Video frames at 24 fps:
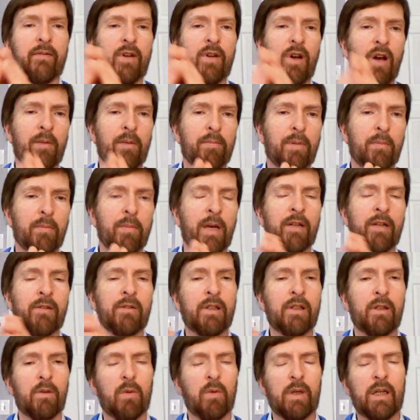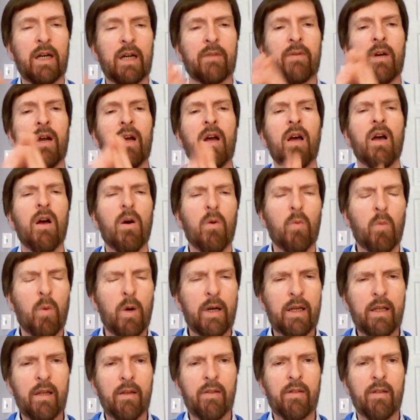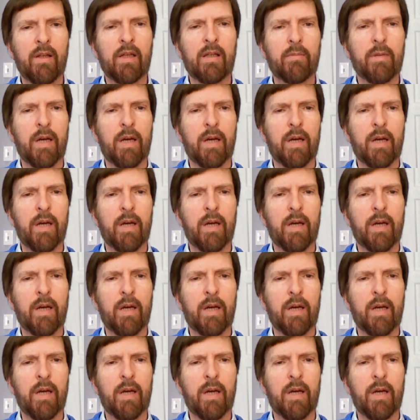complementary or whatever? What do you think